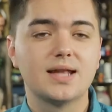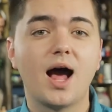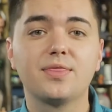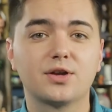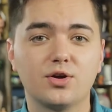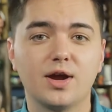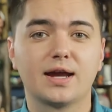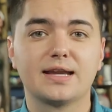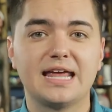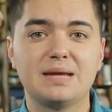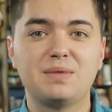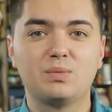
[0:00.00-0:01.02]
is not the correct
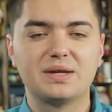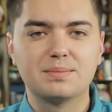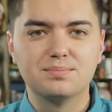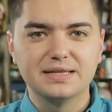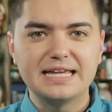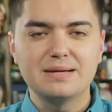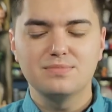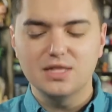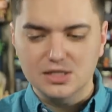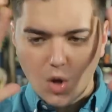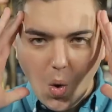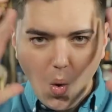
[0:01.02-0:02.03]
name, and we can blame
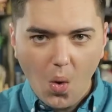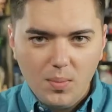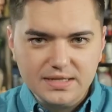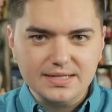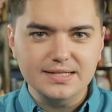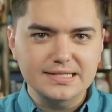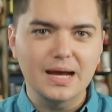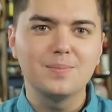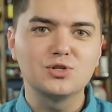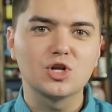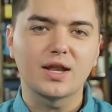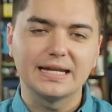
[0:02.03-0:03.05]
this whole
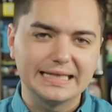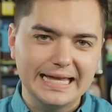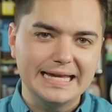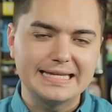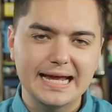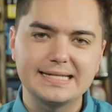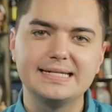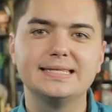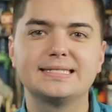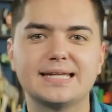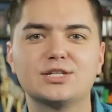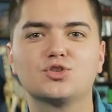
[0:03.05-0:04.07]
misconception on a late
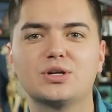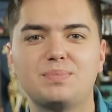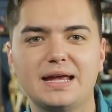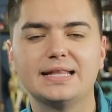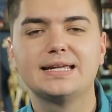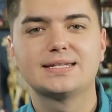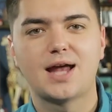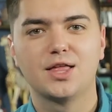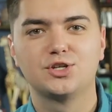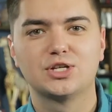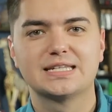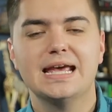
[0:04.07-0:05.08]
nineteenth century
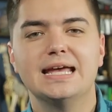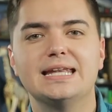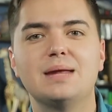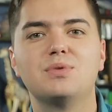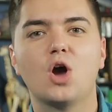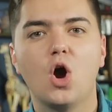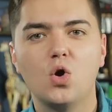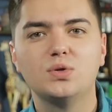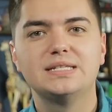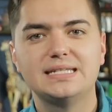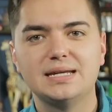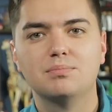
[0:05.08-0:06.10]
paleontologist named O
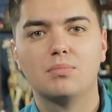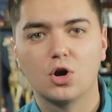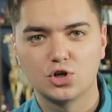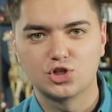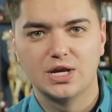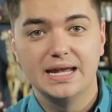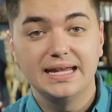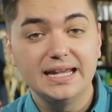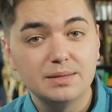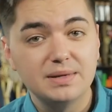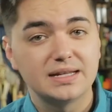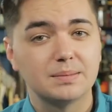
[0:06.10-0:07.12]
C Marsh. He
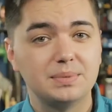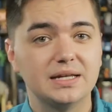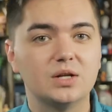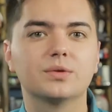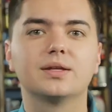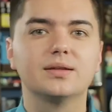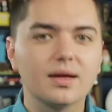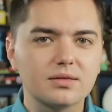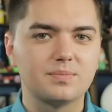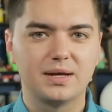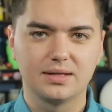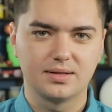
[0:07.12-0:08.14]
had been competing with
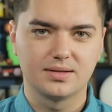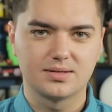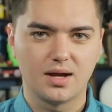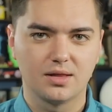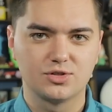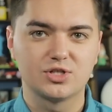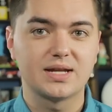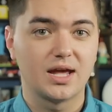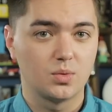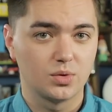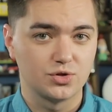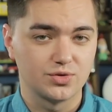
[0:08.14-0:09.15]
another paleontologist,
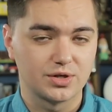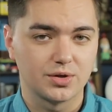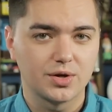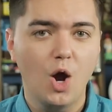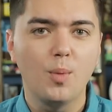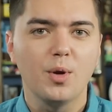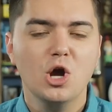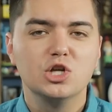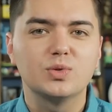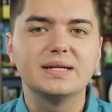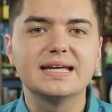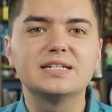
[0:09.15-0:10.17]
Edward Drinker Cope,
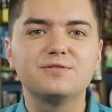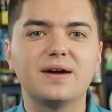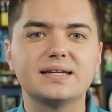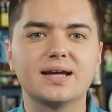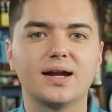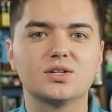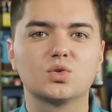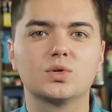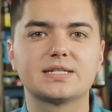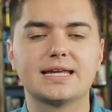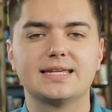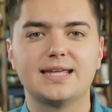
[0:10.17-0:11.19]
to identify
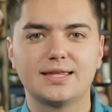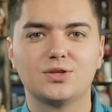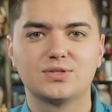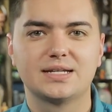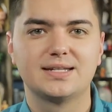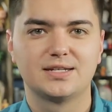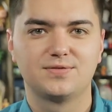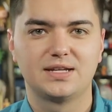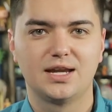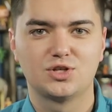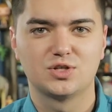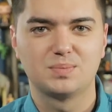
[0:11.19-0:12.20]
dinosaurs and get those
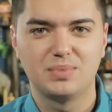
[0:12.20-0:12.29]
identifications